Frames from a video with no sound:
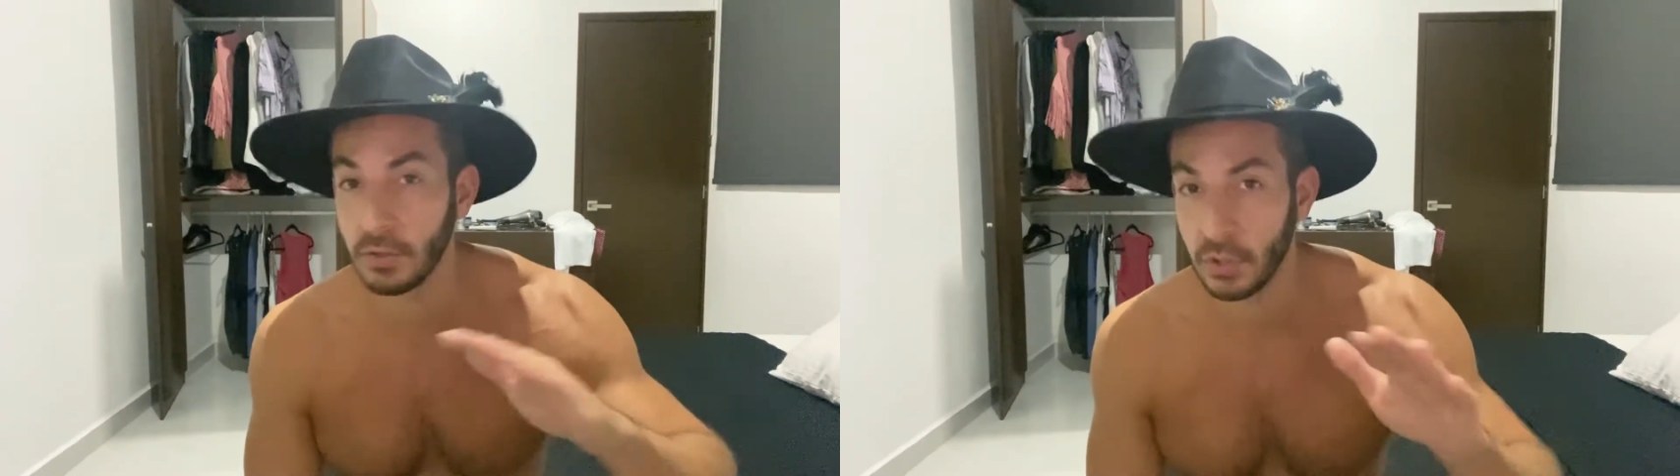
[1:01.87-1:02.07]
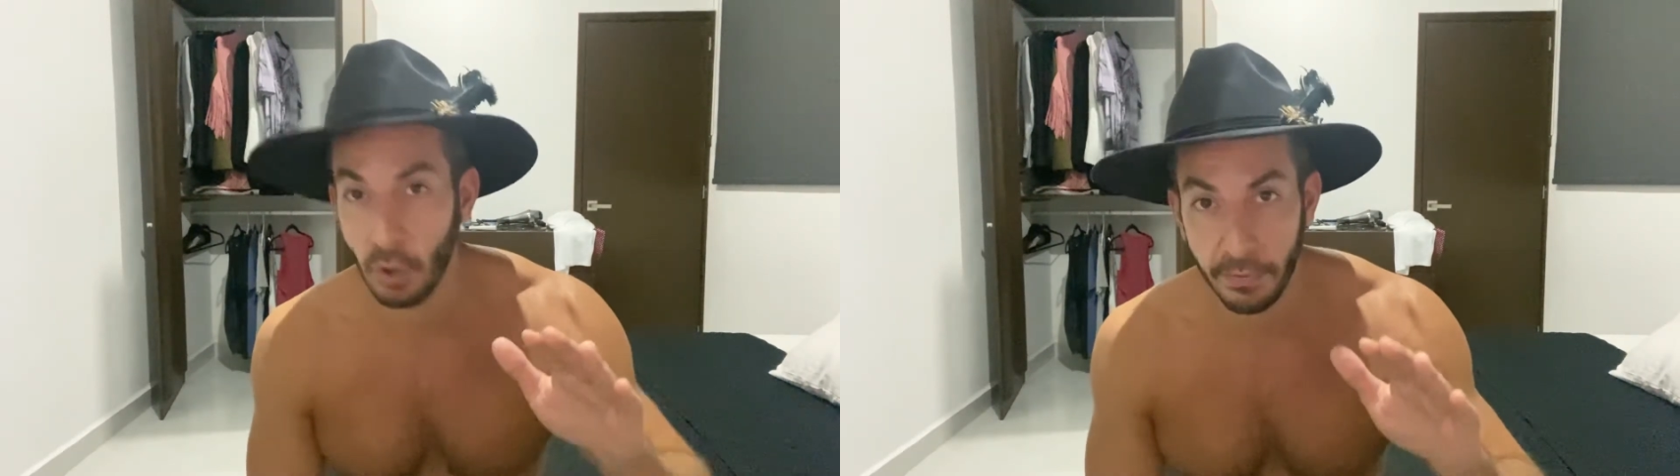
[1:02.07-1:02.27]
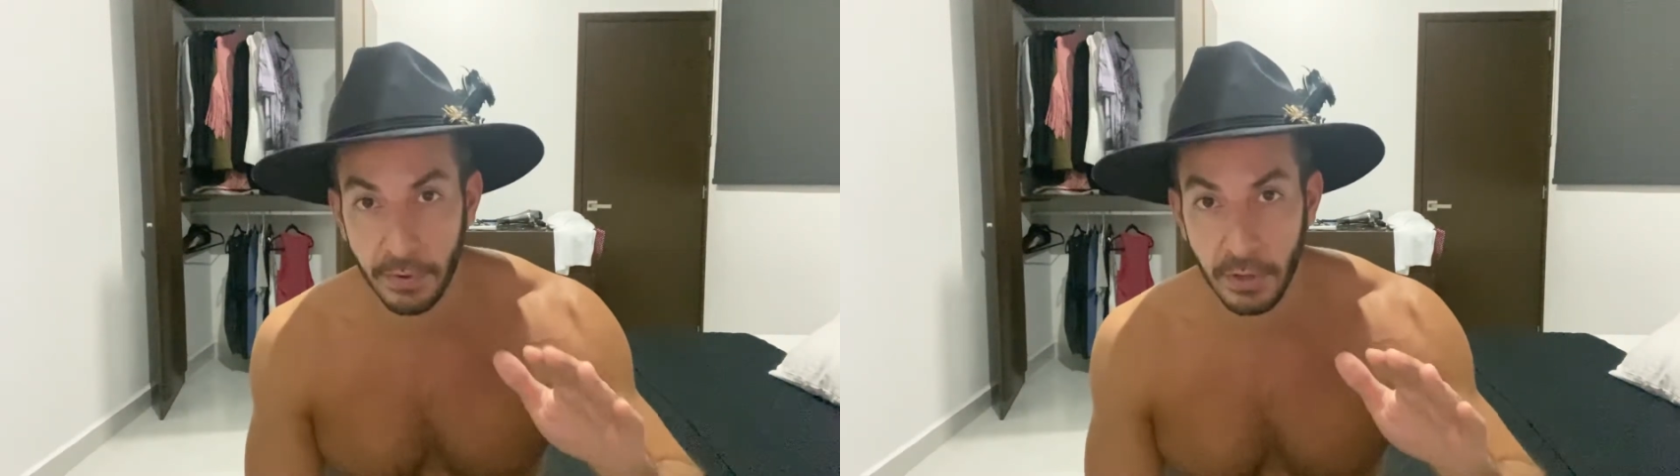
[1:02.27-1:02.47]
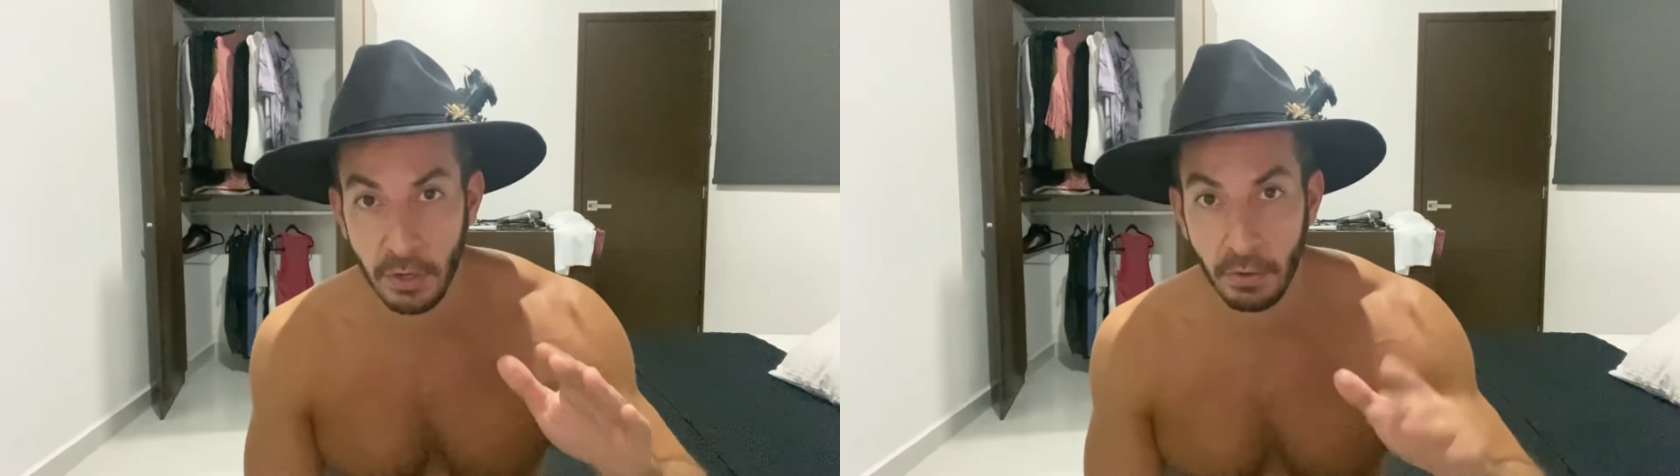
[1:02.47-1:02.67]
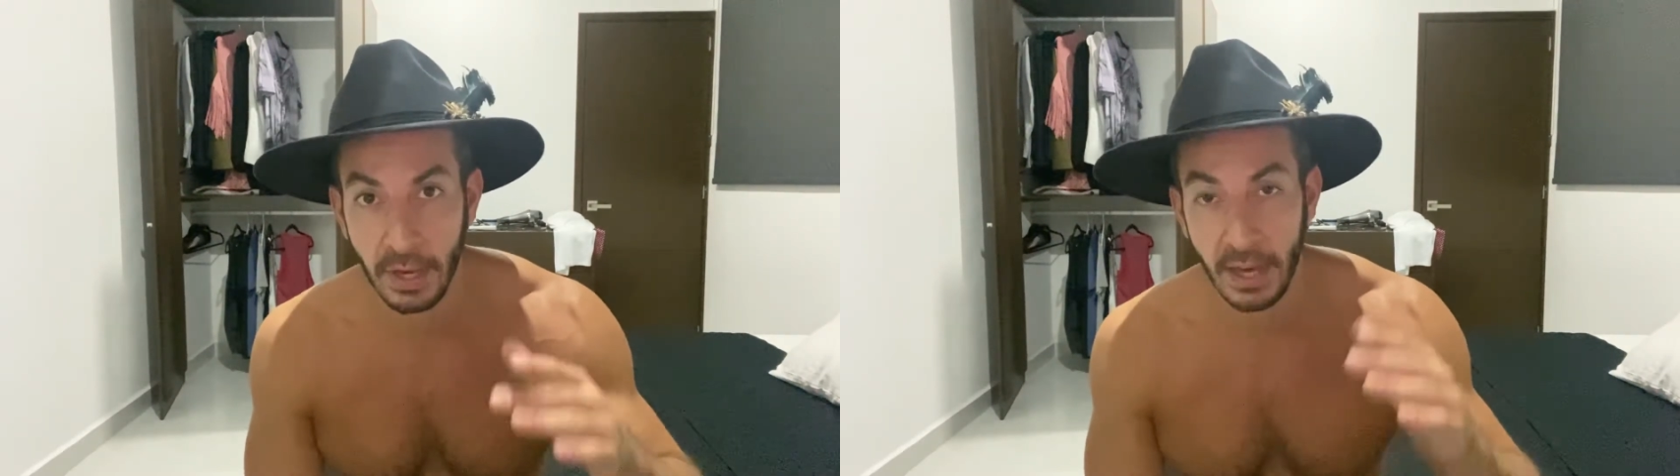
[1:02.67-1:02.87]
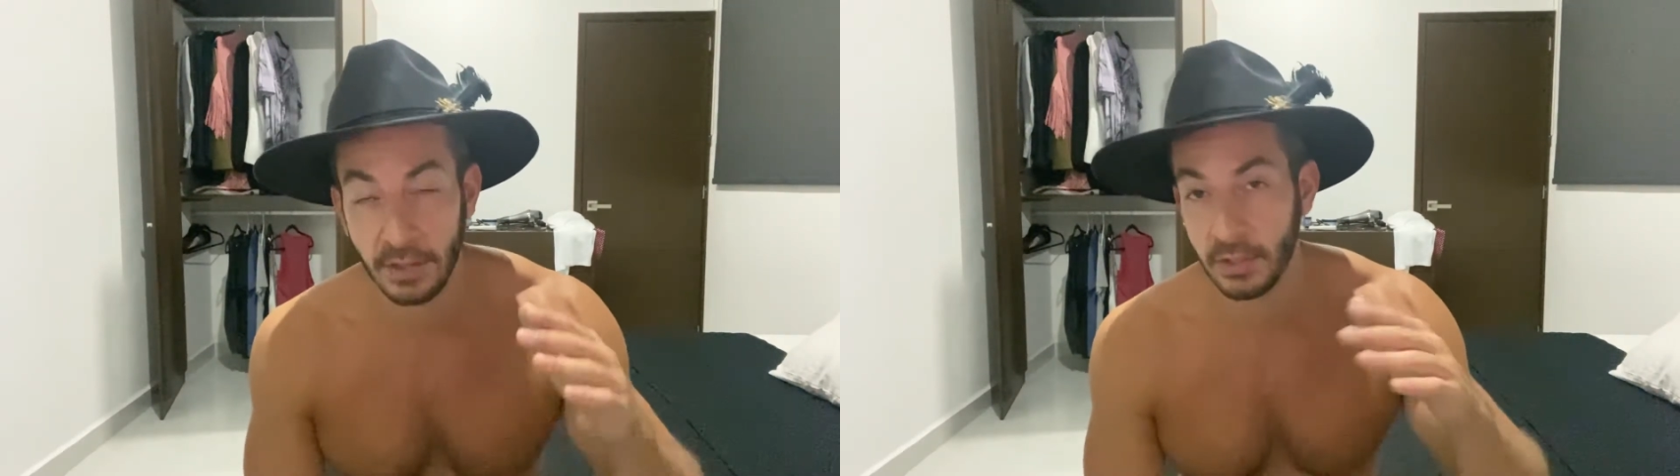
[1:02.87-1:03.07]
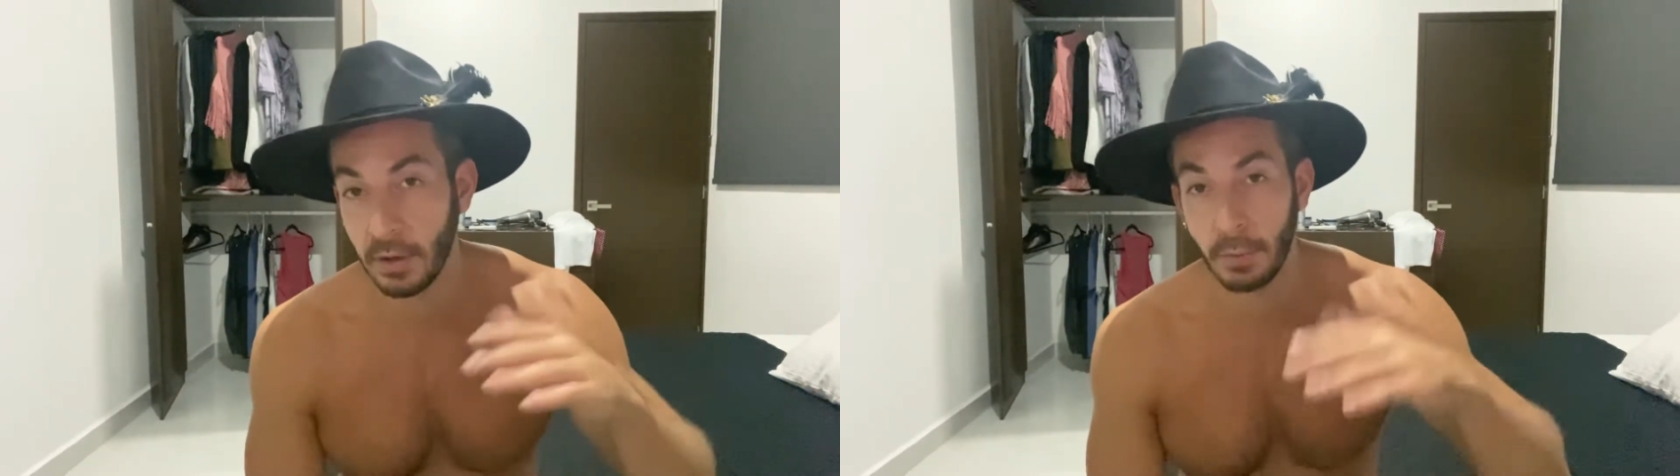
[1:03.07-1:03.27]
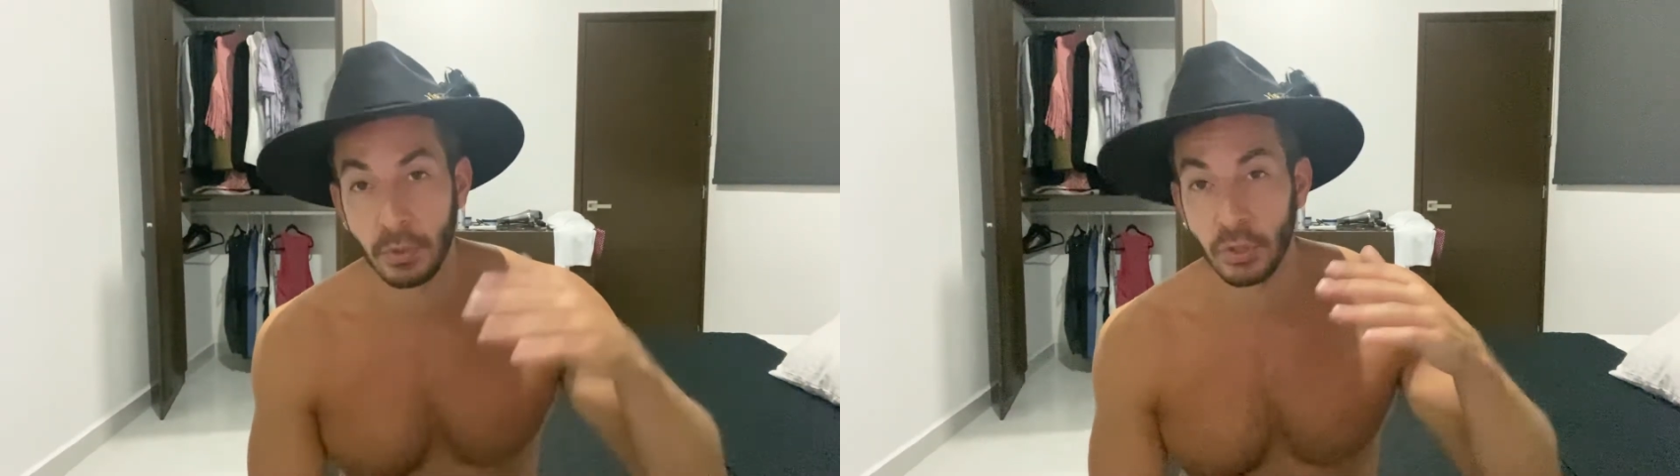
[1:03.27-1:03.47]
not for you, okay? So I
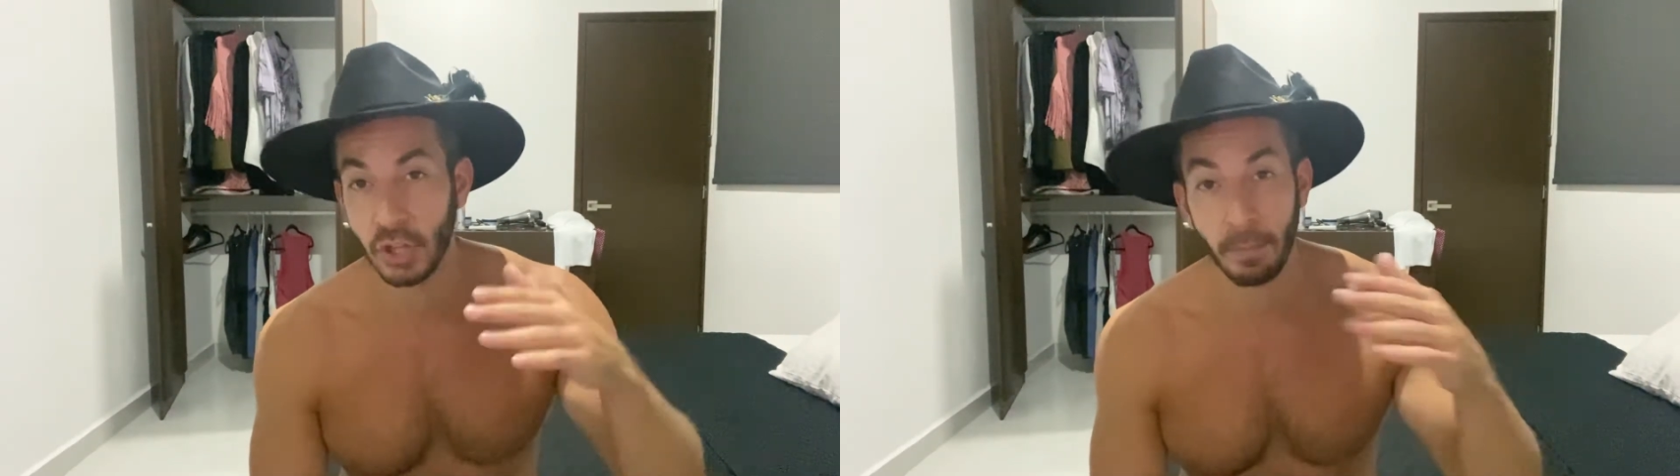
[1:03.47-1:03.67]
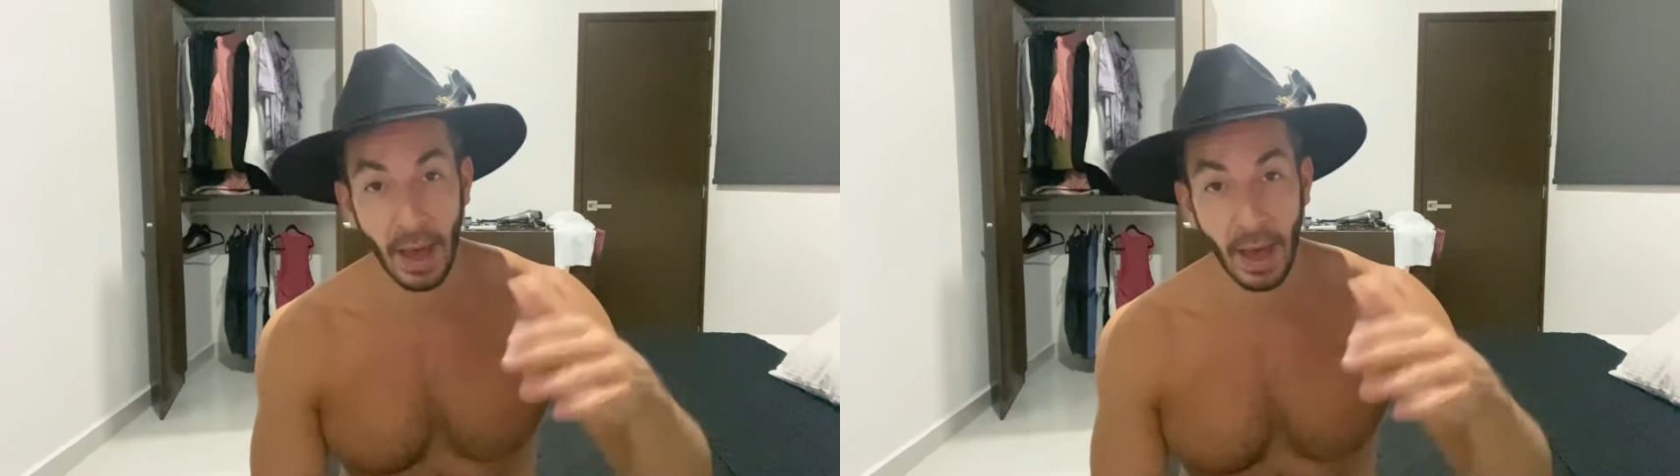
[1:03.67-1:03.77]
would jump